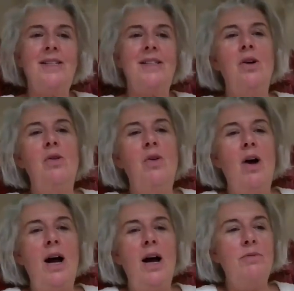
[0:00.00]
So
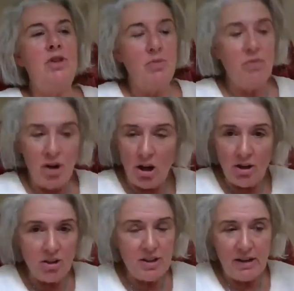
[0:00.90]
don't knock
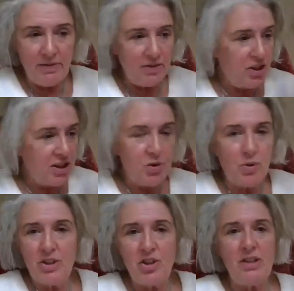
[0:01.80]
yourself,
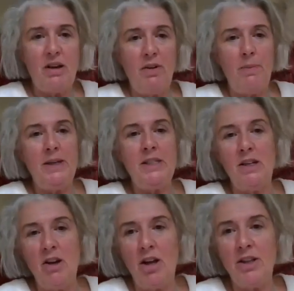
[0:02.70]
twist yourself up into
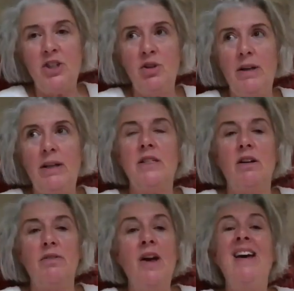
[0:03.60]
knots doing
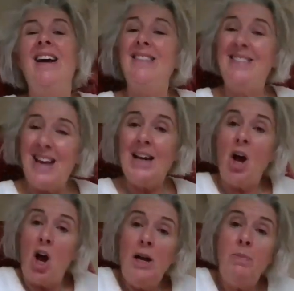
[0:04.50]
stuff that
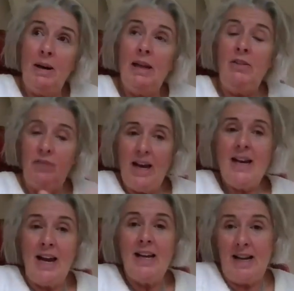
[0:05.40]
I believe
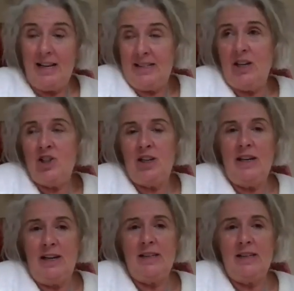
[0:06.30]

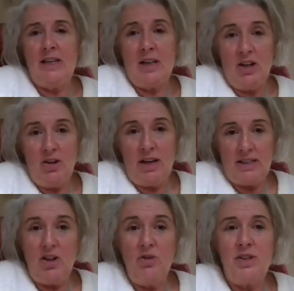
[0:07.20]
essentially is
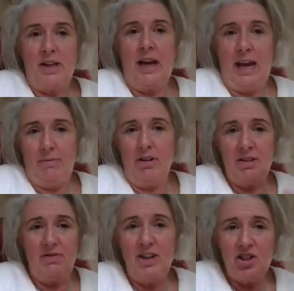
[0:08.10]
a losing game, because
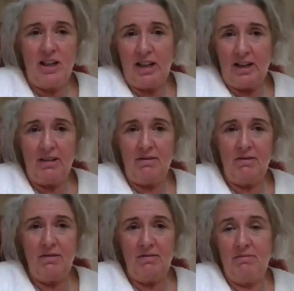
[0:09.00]
eventually
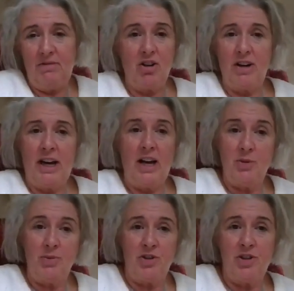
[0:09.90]
you're going to catch
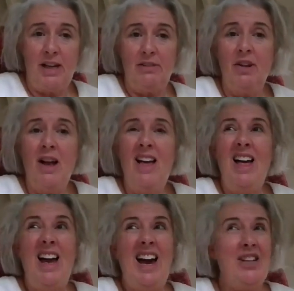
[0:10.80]
up with yourself
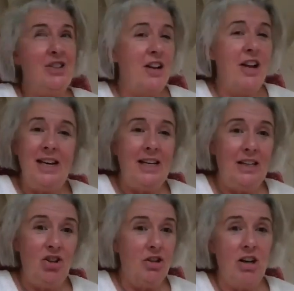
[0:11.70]
and you're not any
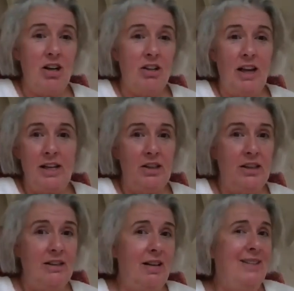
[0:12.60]
younger
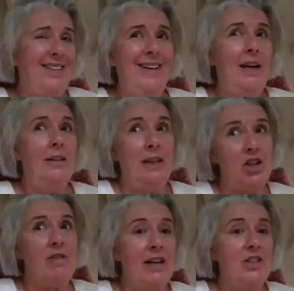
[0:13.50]
than
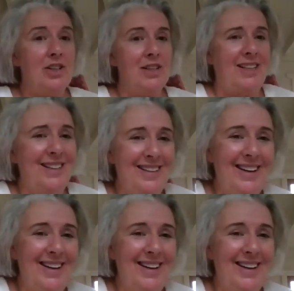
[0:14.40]
your age is.